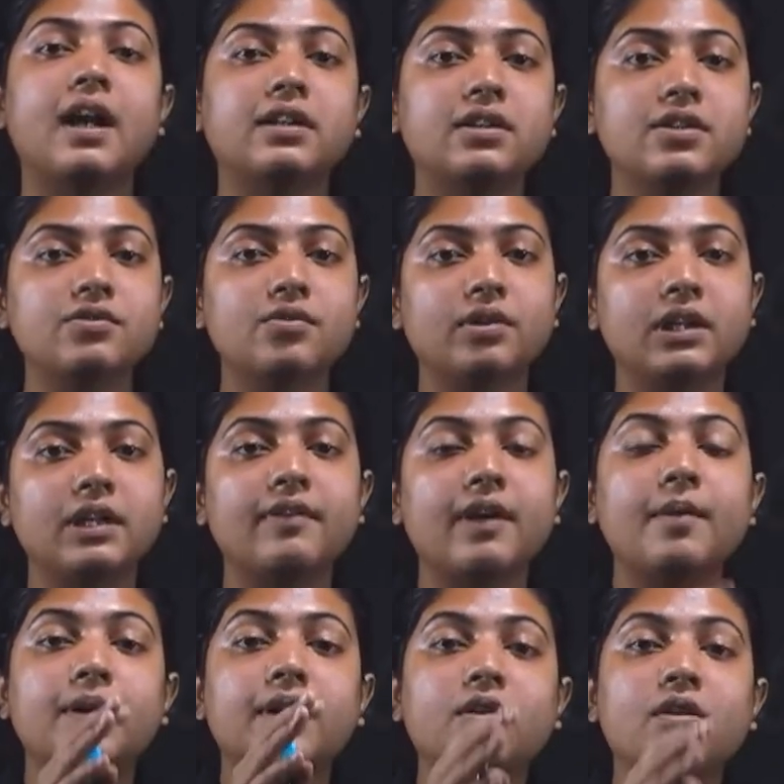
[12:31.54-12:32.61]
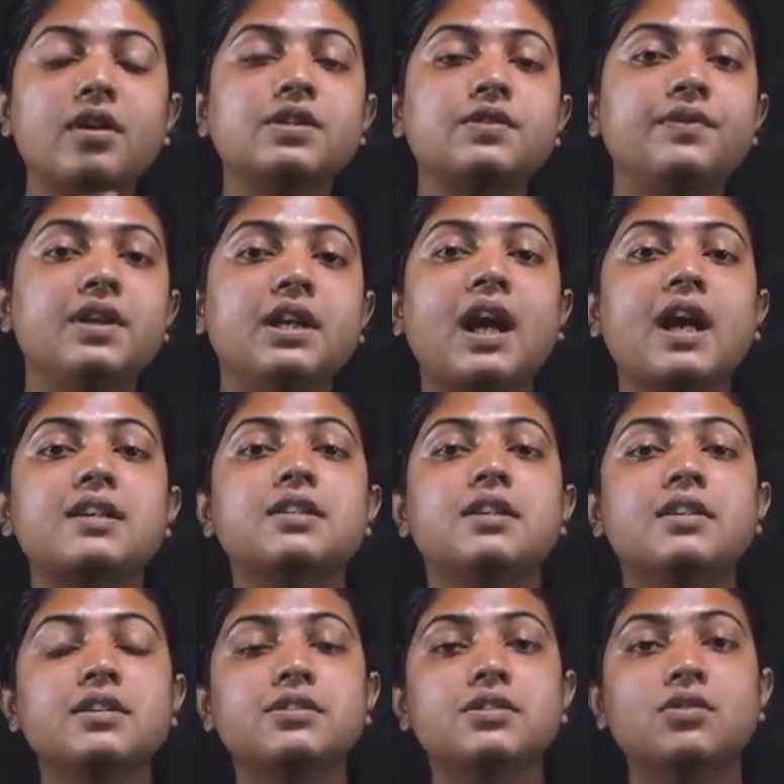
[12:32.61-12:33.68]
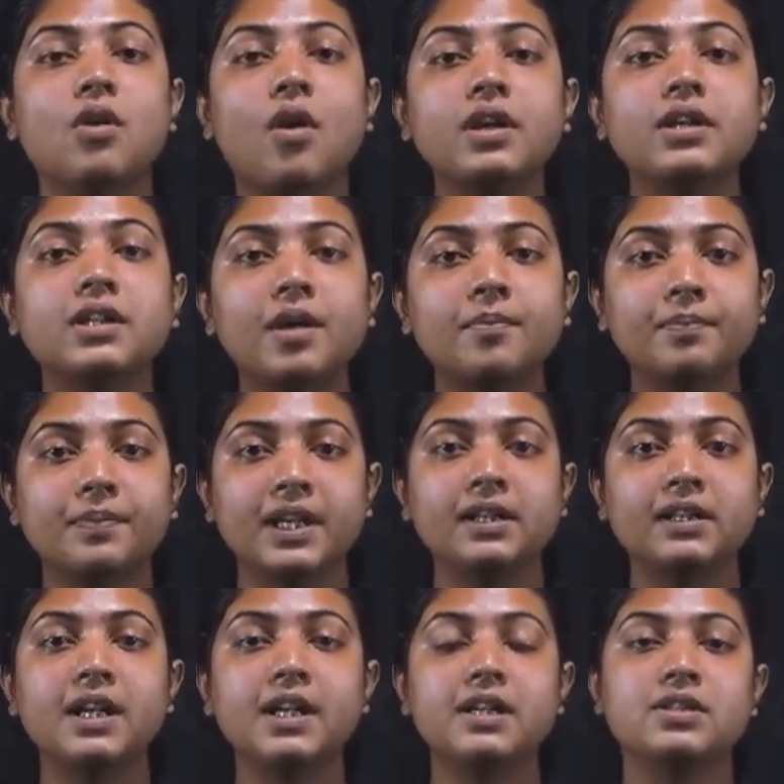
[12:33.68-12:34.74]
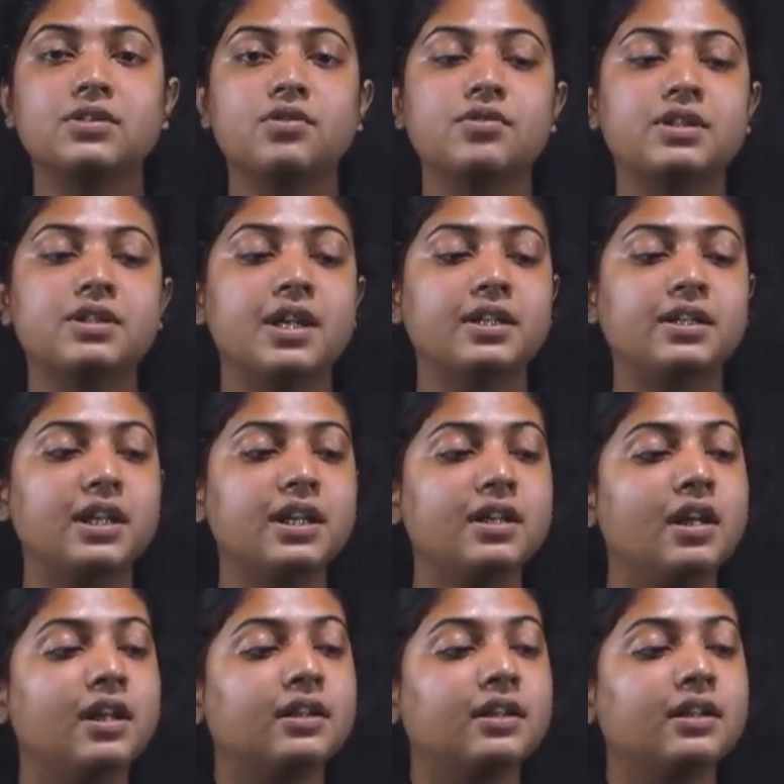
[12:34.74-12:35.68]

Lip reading: only why, because weak acid is not completely dissociating.